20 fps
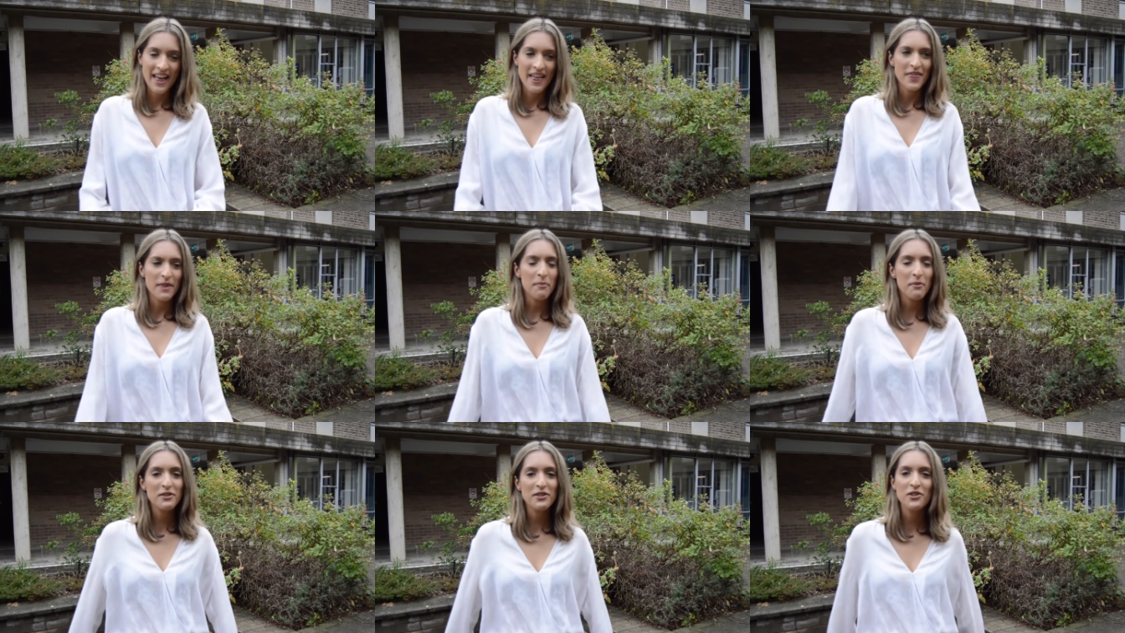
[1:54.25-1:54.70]

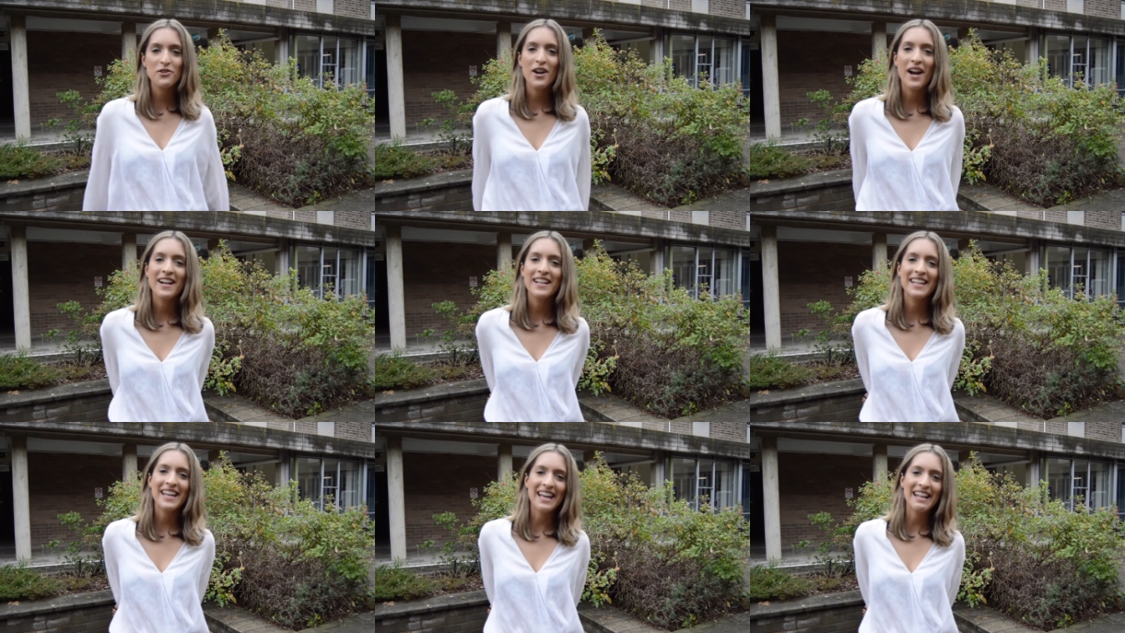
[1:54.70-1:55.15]
The boys are
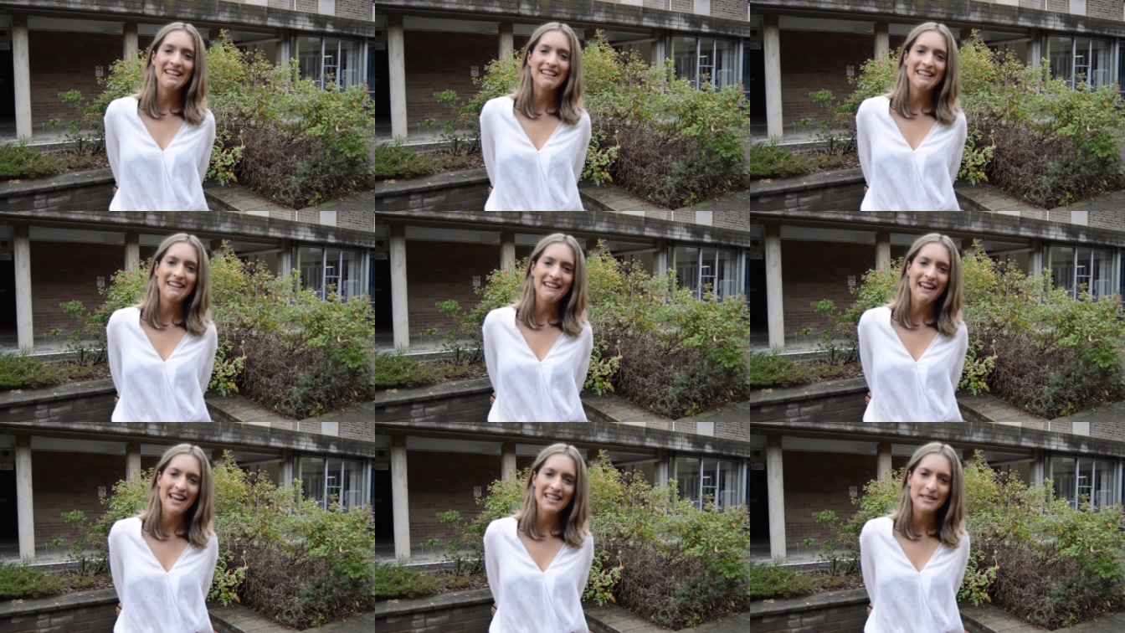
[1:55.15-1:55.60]
trying to get
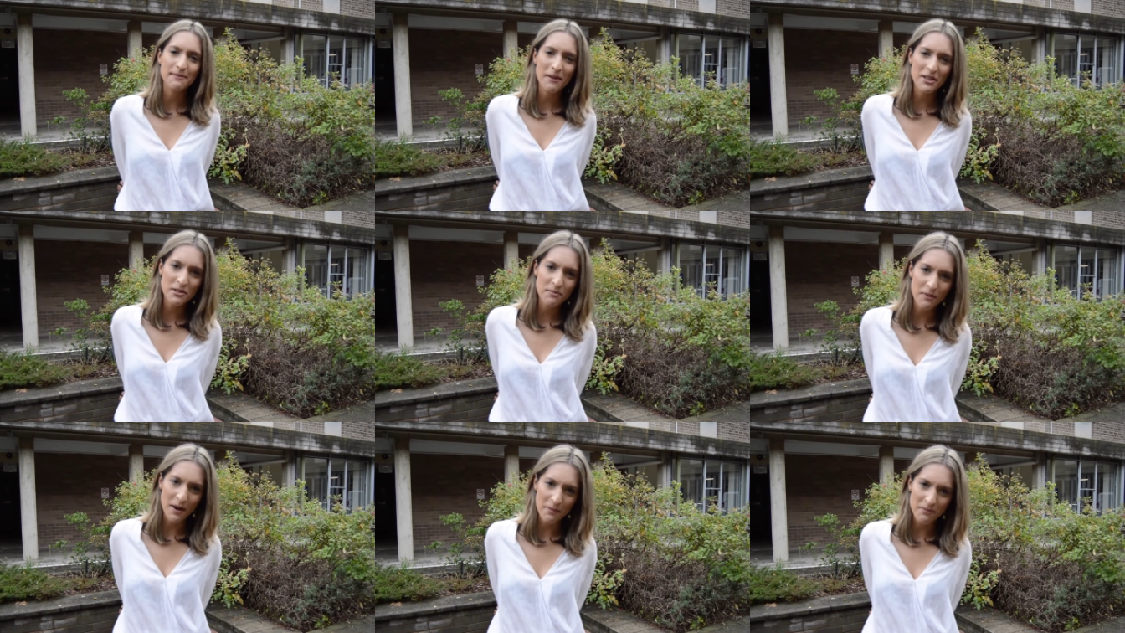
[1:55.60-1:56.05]
in as
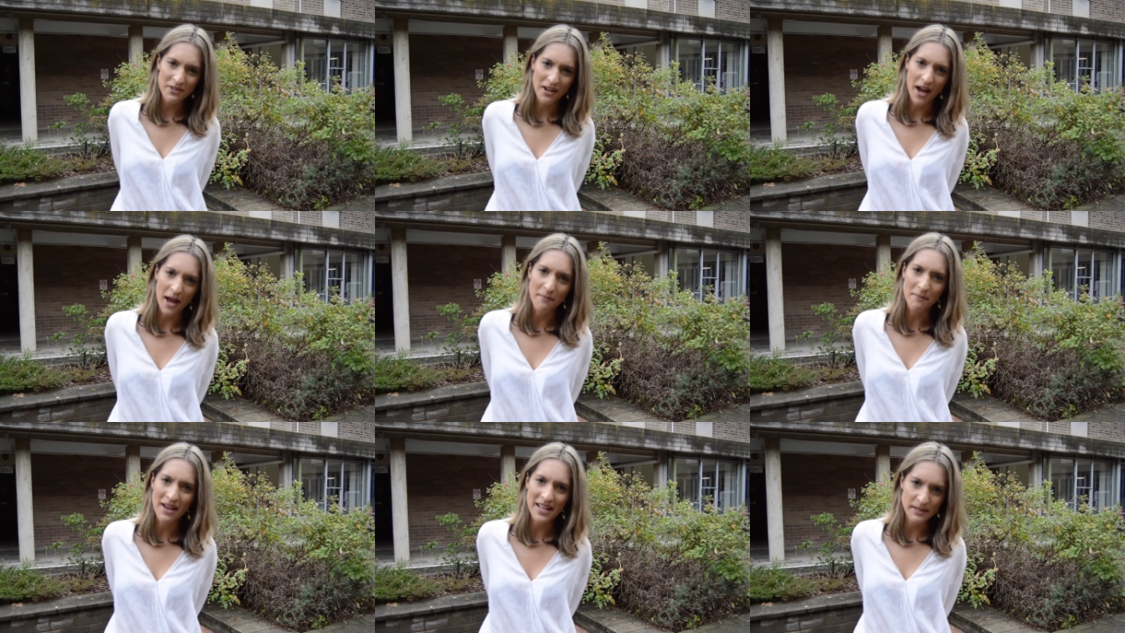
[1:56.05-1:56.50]
much prep
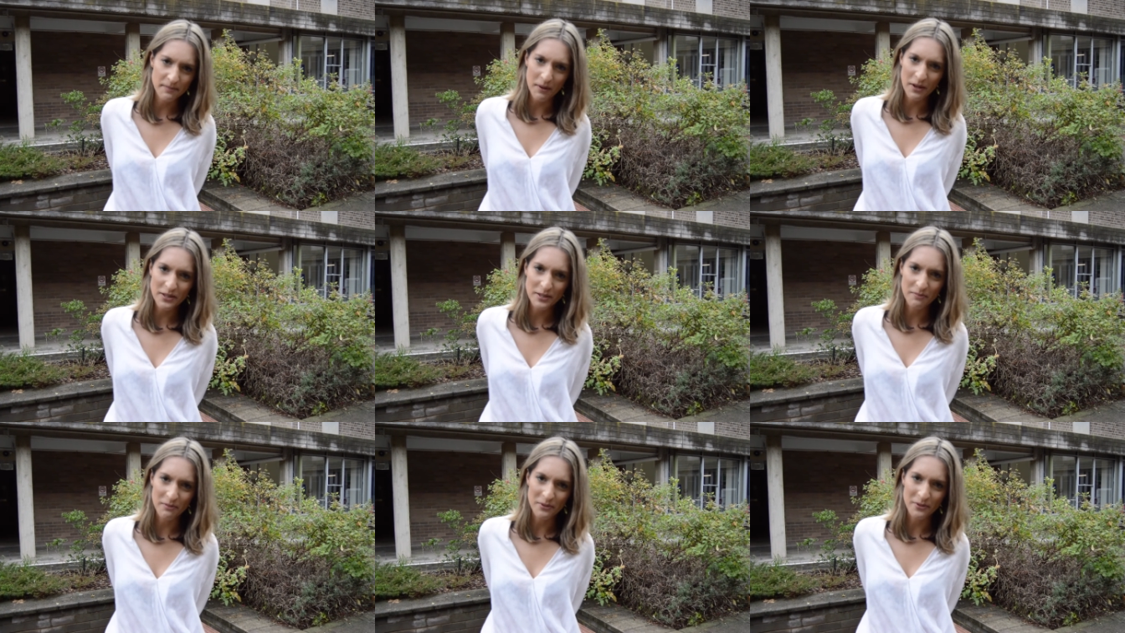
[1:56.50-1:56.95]
time as
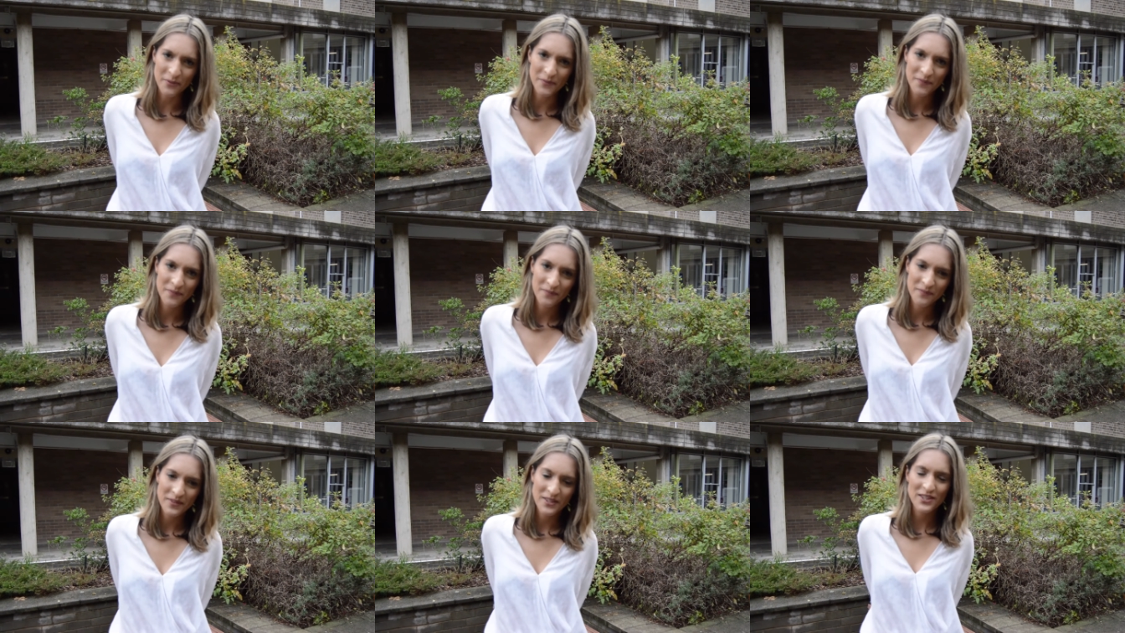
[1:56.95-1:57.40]
possible.
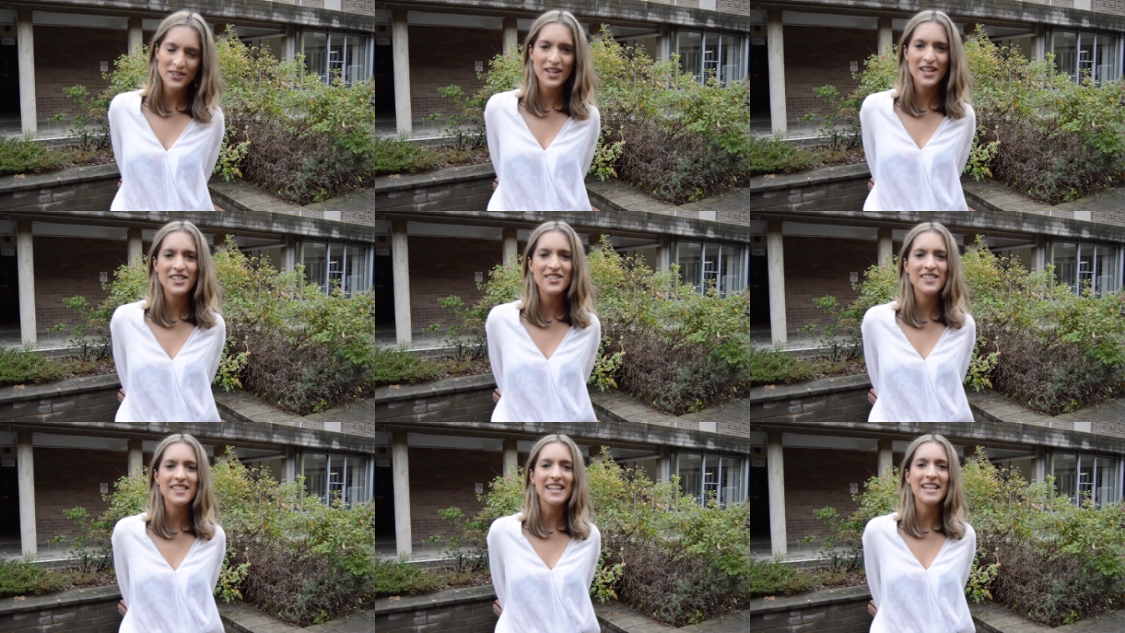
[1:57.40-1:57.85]
So
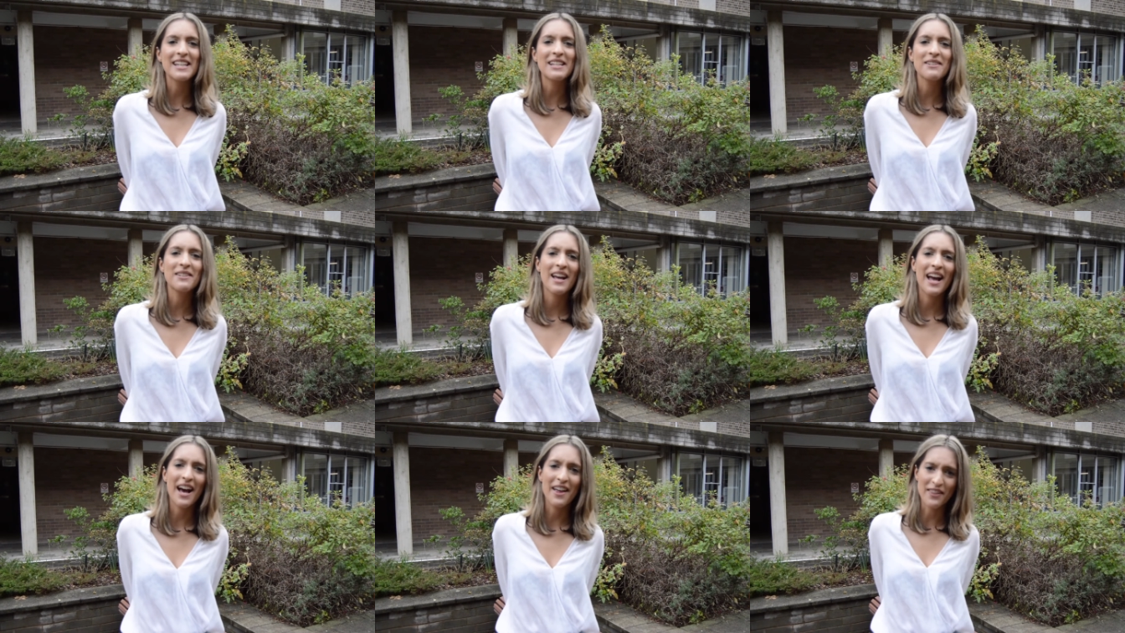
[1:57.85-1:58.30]
let's see
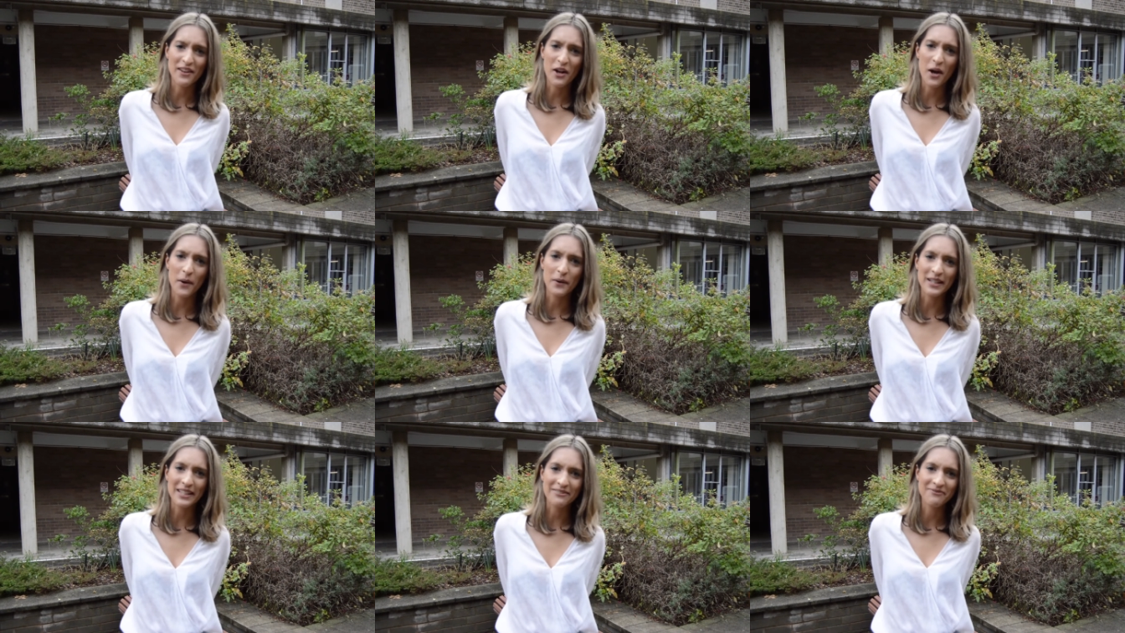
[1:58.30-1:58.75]
how they're
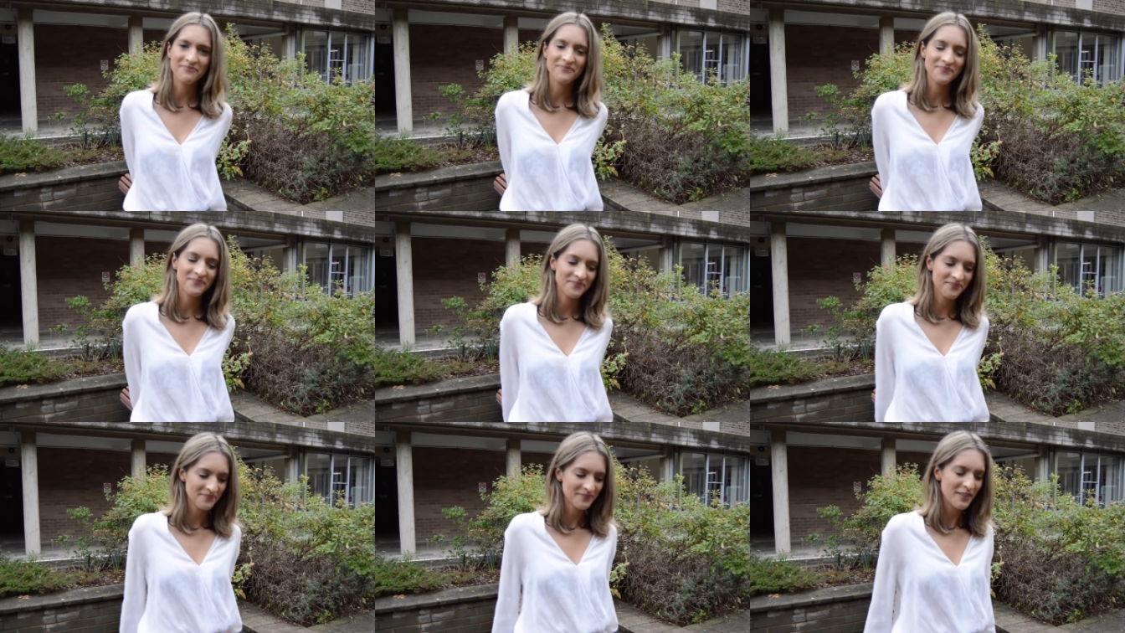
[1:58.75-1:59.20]
going.
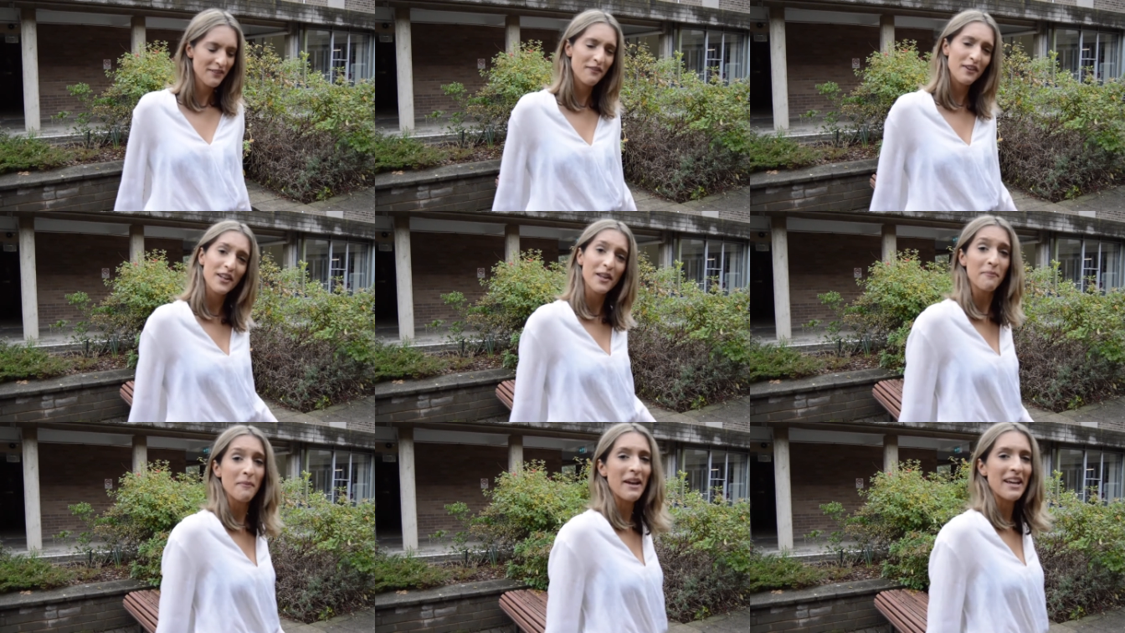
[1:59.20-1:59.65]

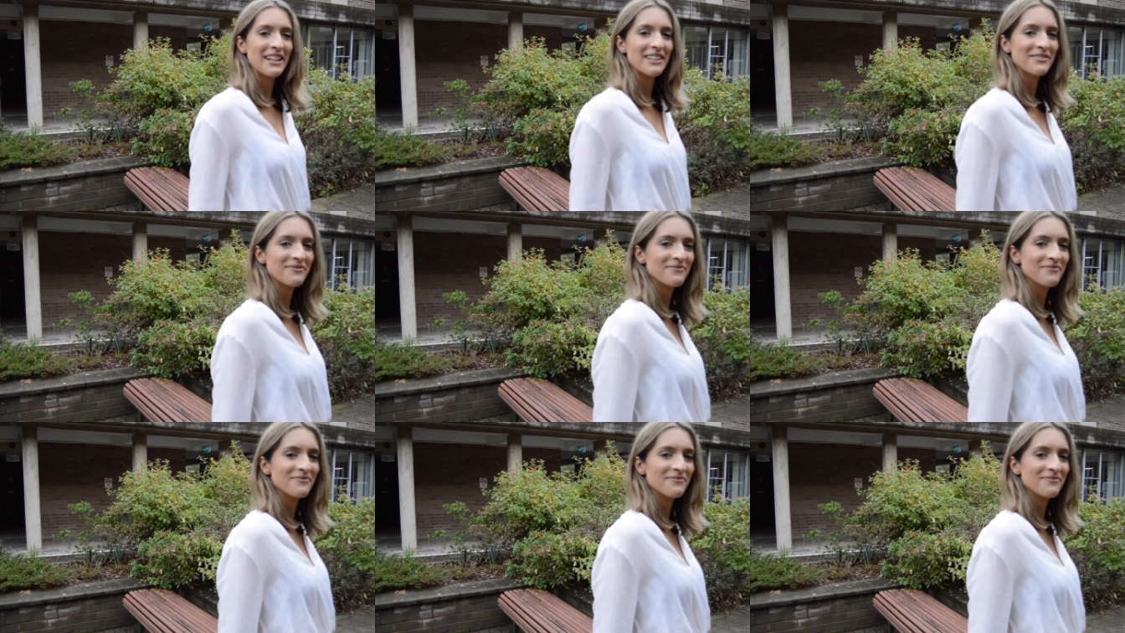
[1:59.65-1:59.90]
Follow me.